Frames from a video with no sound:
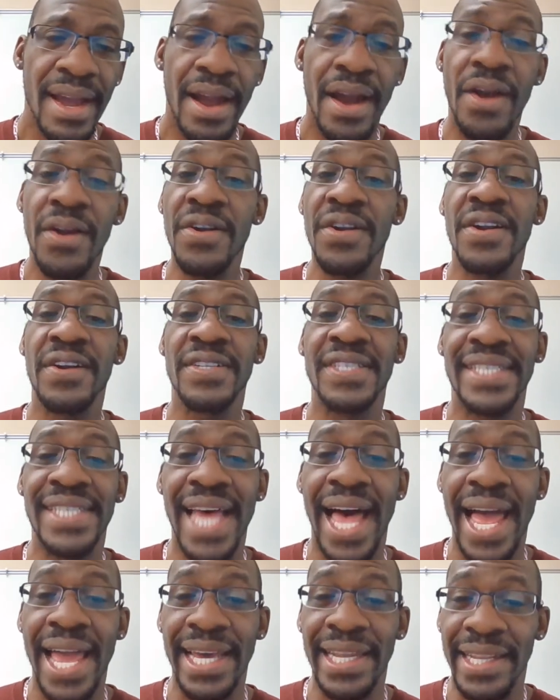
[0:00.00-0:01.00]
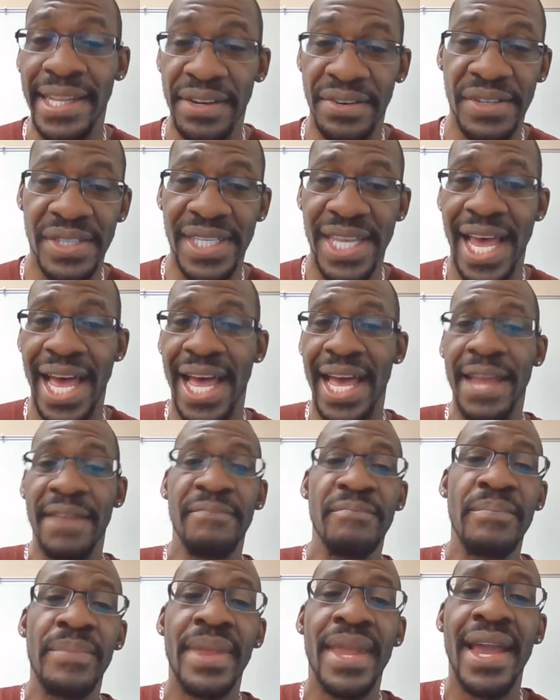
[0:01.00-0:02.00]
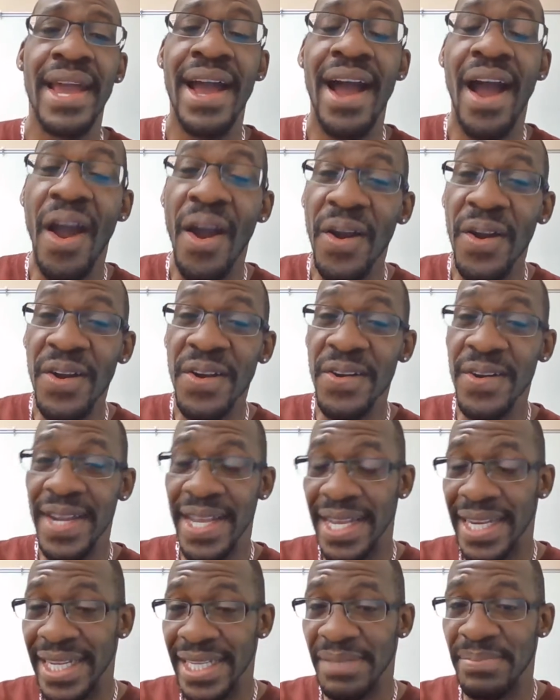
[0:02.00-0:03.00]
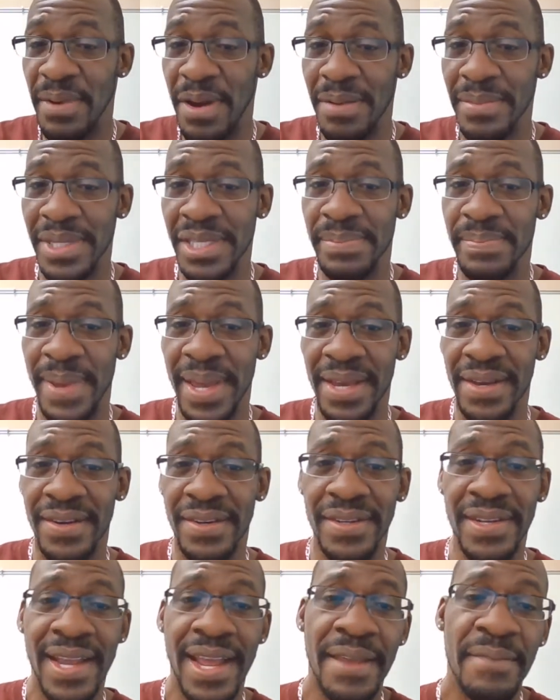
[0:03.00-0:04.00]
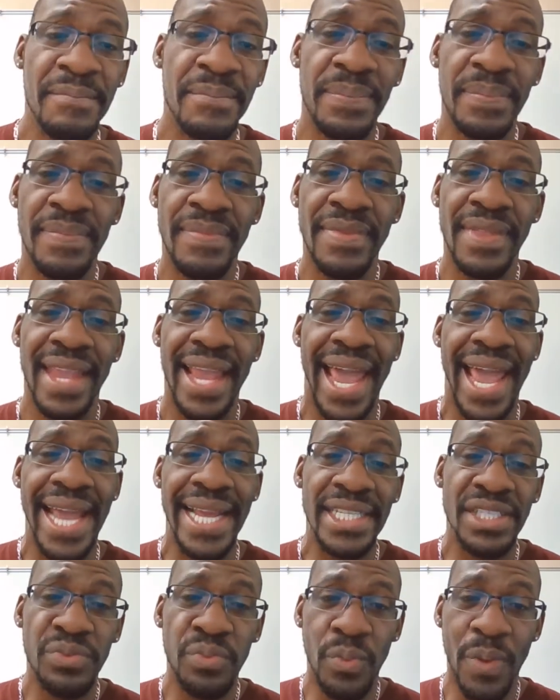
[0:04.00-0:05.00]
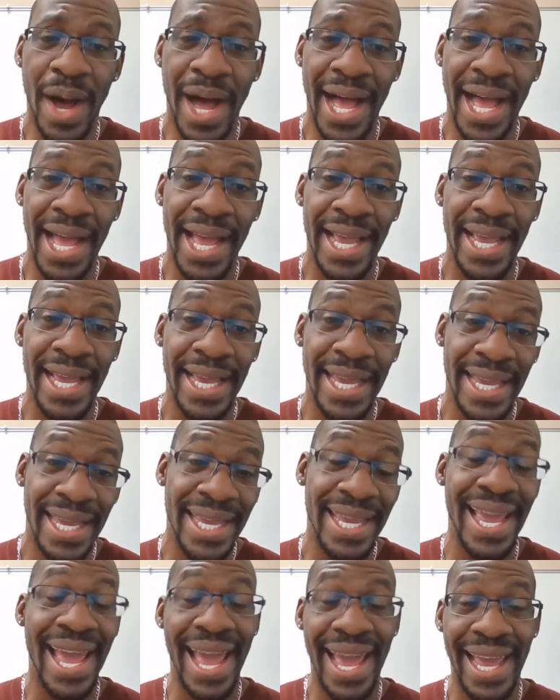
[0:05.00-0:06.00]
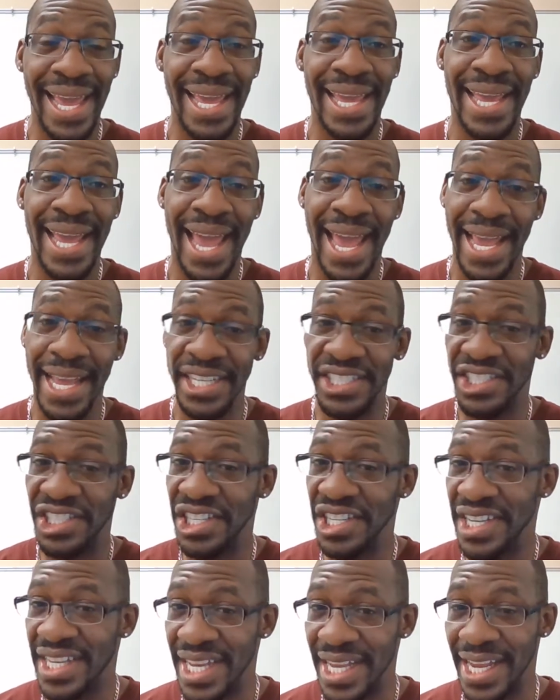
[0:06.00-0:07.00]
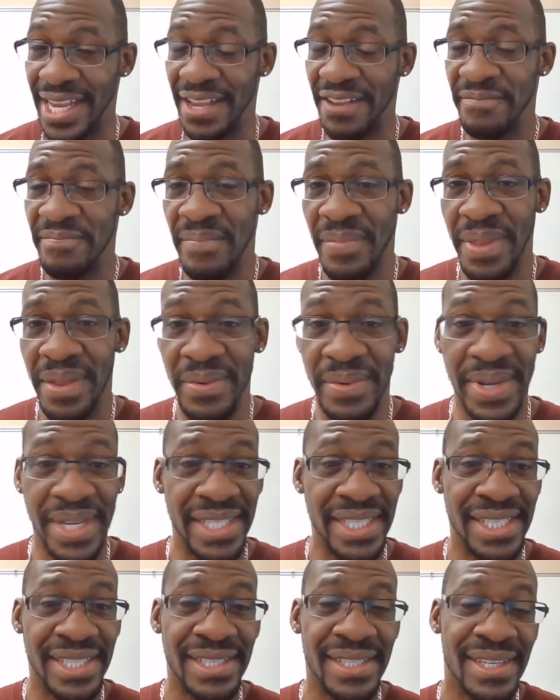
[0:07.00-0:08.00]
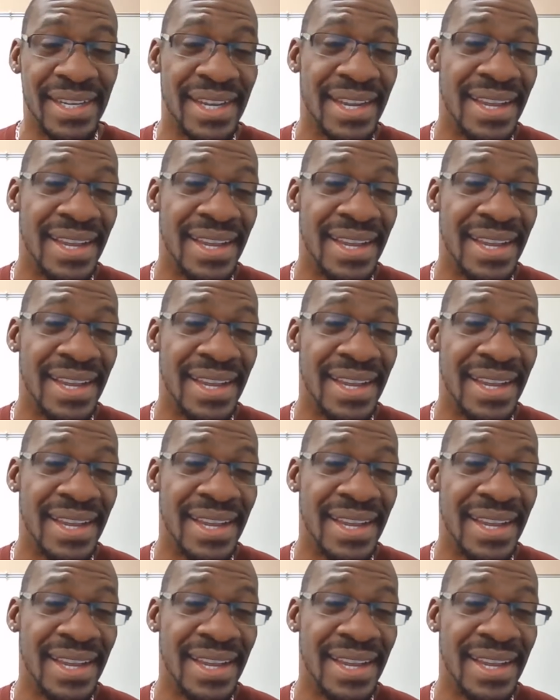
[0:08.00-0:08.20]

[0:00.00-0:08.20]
"heard her sigh a little sigh," "heard" in this poem is spelled H Y E A H D, which